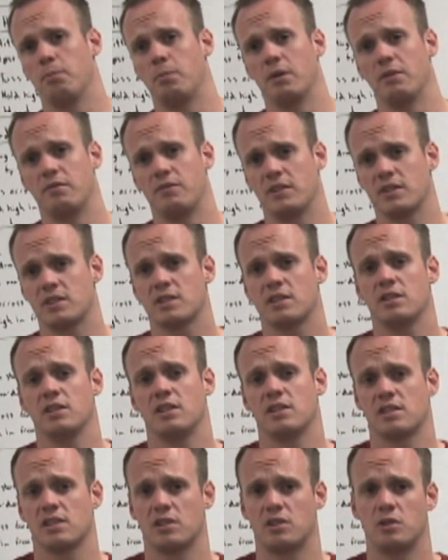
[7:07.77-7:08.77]
But vision
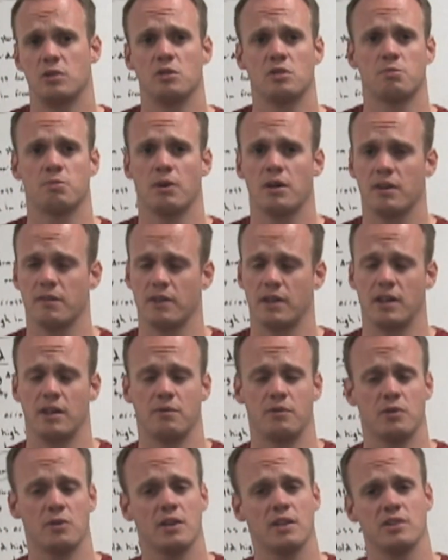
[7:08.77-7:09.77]
is a huge part of it. And
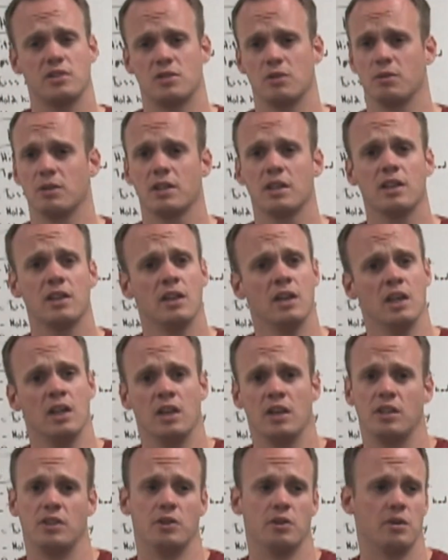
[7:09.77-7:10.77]
if you're not doing it,
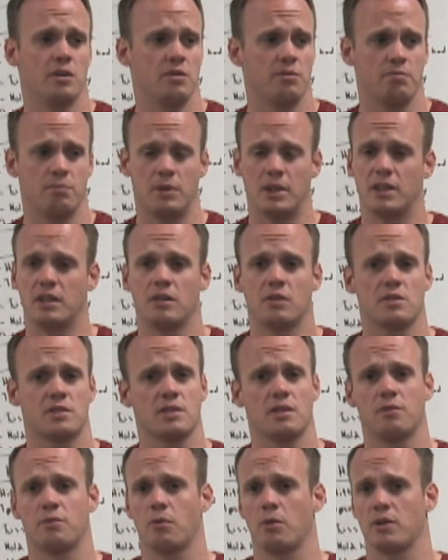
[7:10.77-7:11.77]
you're making
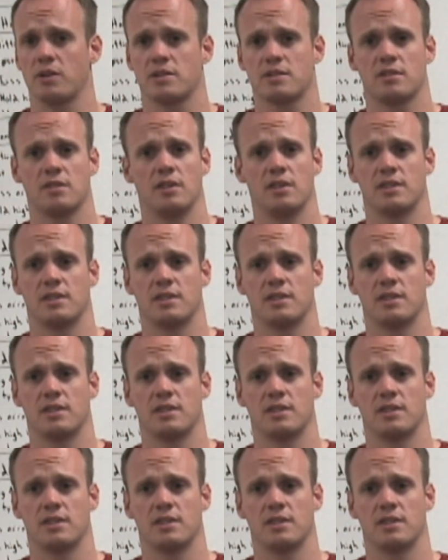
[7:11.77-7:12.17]
yourself worse.